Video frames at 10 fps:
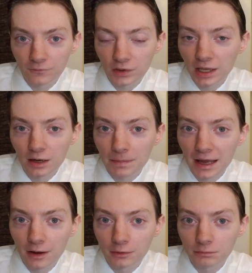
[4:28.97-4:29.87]
Forget
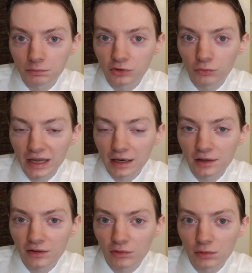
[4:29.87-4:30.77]
about doing
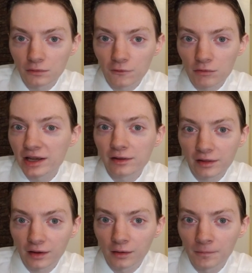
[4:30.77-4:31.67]
any sort of
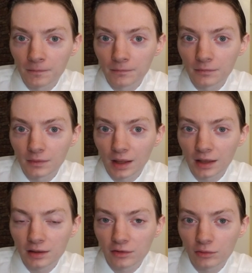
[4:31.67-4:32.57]
racing,
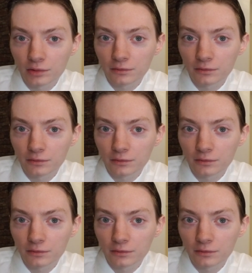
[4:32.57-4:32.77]
any sort